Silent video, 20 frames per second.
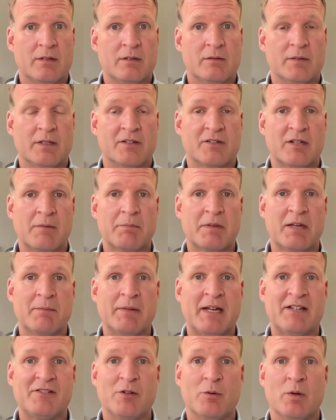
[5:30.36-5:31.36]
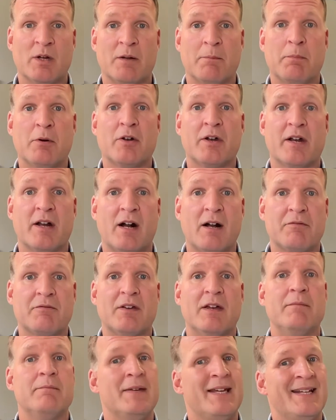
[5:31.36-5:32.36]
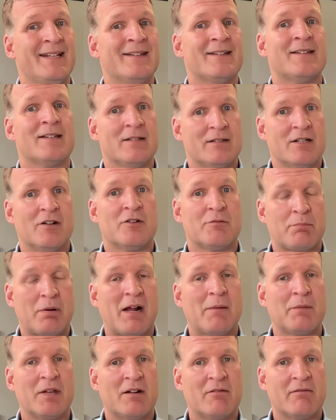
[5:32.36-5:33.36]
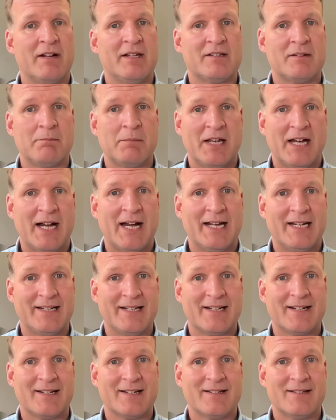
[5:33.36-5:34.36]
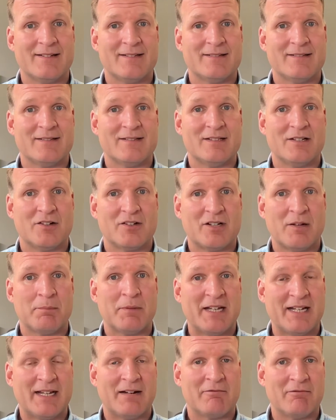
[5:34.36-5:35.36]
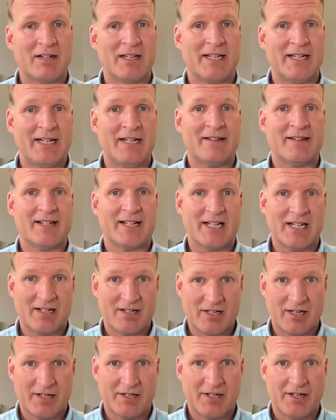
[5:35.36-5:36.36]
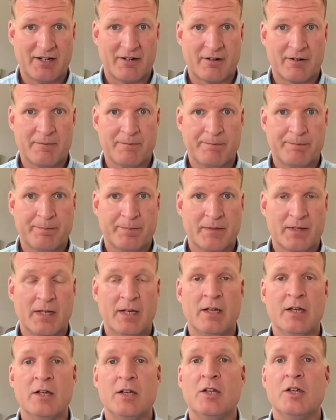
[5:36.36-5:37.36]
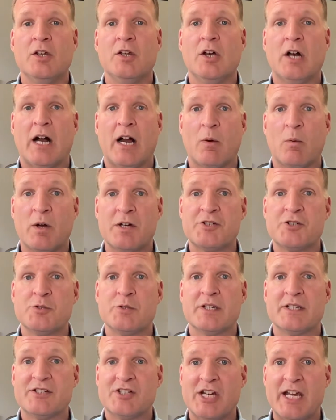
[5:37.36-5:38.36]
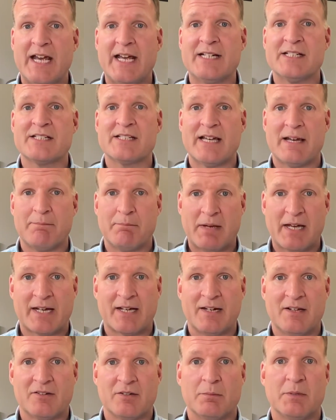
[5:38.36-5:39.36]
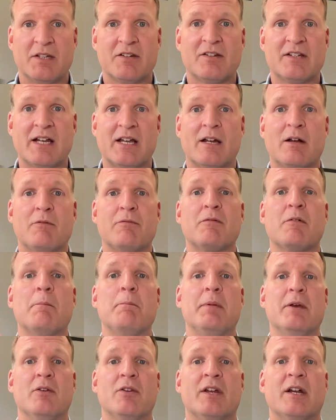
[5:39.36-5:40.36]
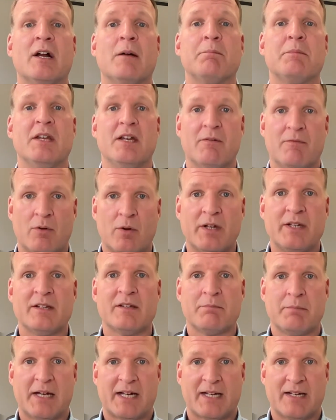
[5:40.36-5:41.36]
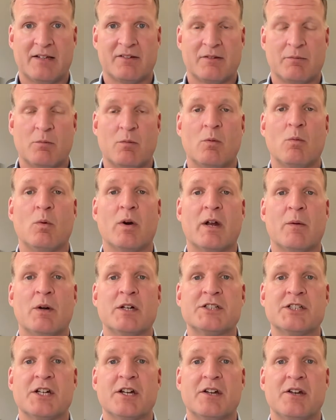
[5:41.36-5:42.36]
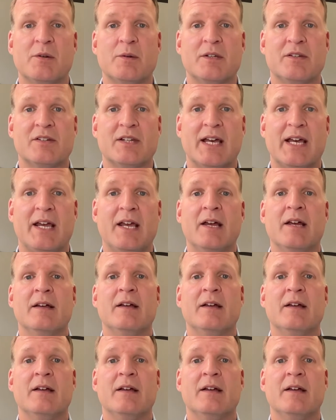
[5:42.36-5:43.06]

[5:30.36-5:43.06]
When something makes you want to put it off, it means there's probably a reason behind it. There's something that really needs to get done here. I want you to change that mechanism. Instead of building up the avoidance mechanism, what I want you to do is say,